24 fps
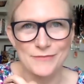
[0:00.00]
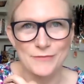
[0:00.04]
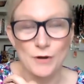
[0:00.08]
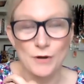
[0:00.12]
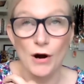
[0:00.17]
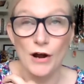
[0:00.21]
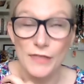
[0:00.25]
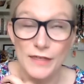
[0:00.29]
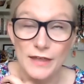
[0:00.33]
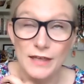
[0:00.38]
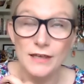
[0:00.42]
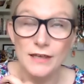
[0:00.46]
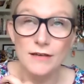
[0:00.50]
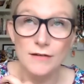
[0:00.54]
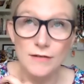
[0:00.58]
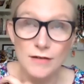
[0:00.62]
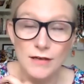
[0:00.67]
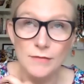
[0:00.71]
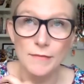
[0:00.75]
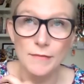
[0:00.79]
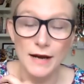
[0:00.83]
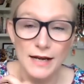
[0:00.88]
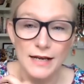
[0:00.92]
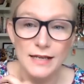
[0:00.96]
or I think
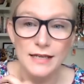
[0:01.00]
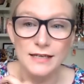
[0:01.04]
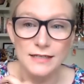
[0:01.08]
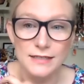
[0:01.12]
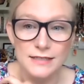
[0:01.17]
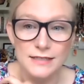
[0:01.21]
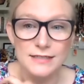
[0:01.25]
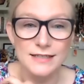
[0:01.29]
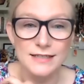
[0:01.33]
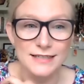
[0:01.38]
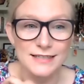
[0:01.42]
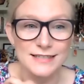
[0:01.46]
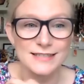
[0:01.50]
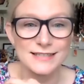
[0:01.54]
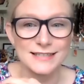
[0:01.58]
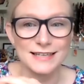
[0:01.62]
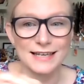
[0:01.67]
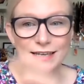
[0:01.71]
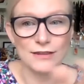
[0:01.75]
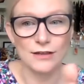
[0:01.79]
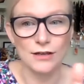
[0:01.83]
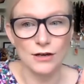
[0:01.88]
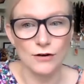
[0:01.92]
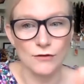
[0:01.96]
comedians can
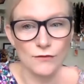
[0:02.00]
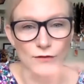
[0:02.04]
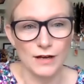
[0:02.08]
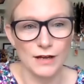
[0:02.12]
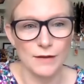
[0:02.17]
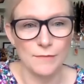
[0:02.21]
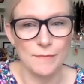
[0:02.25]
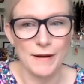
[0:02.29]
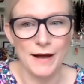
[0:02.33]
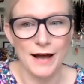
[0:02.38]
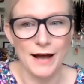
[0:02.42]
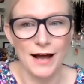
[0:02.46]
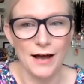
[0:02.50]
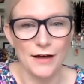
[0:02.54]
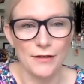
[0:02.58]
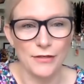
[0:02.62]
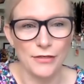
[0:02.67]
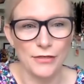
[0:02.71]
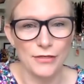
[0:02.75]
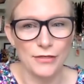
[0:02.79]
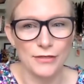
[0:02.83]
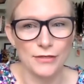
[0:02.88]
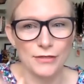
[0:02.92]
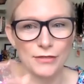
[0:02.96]
see the career
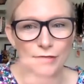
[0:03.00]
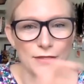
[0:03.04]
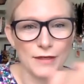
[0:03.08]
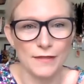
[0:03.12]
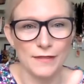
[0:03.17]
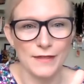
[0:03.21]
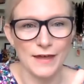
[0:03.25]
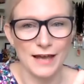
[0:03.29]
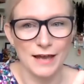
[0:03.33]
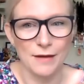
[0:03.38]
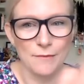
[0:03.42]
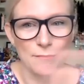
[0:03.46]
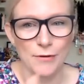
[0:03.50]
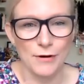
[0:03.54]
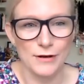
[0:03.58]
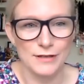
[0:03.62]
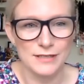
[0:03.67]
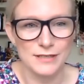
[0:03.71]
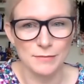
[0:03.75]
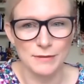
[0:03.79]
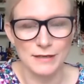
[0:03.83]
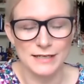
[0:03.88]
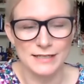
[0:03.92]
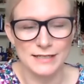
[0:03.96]
path that they can
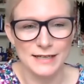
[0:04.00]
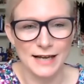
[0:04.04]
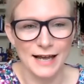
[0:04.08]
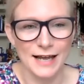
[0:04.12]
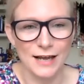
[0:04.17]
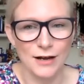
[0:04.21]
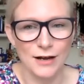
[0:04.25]
possibly take,